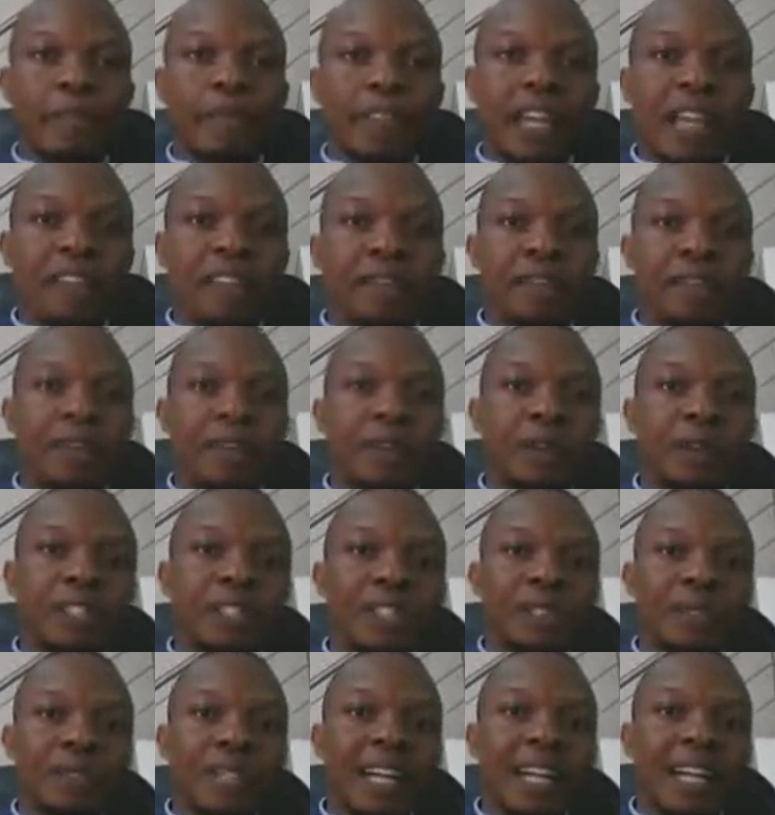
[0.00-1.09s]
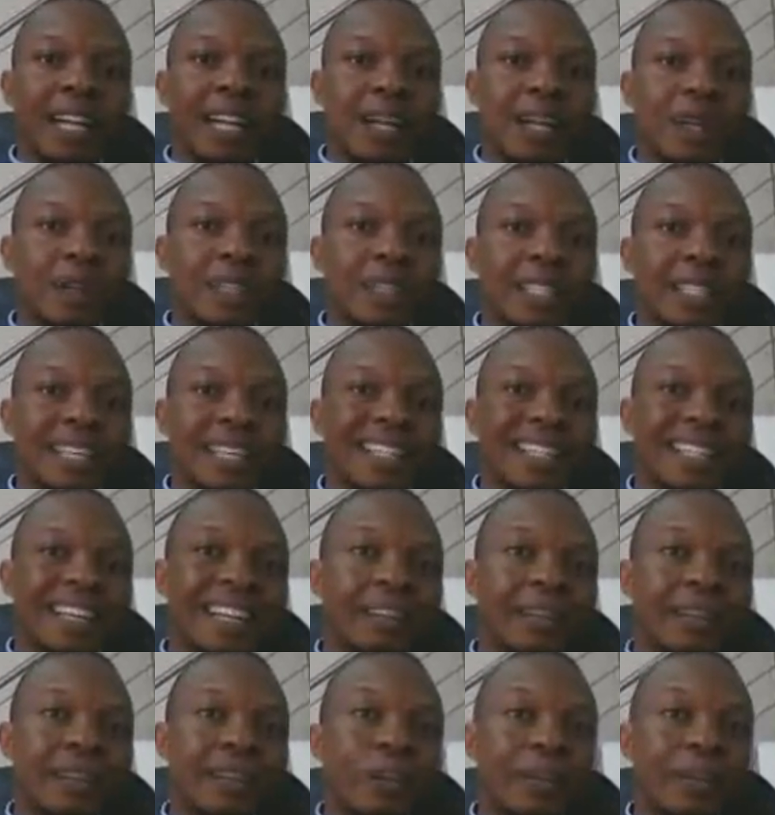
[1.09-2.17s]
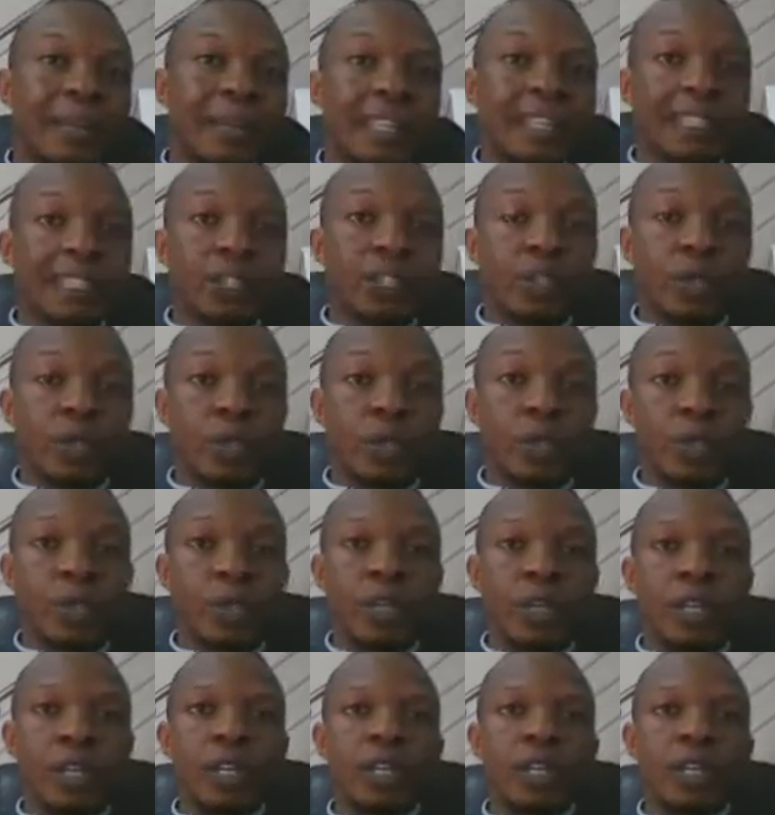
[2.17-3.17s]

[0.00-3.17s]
that falls into that cluster, it can recommend it to you.